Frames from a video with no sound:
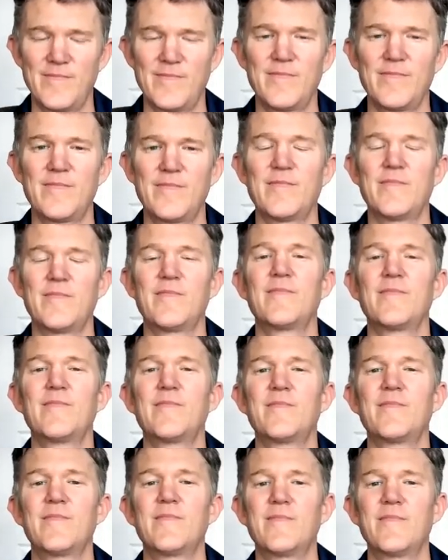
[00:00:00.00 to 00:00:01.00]

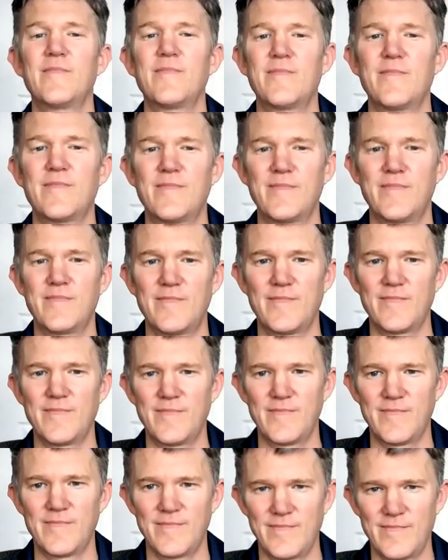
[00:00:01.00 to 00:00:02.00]

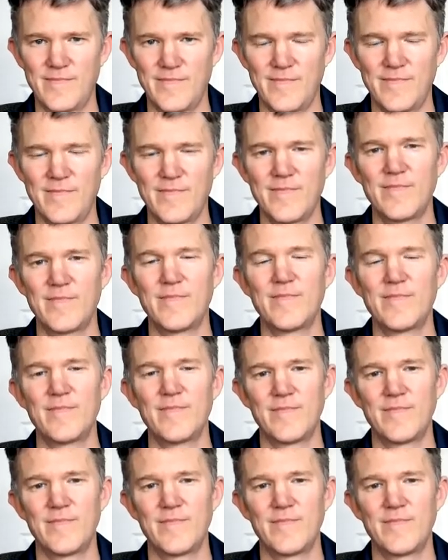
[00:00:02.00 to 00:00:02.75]
No words are spoken by the person on screen.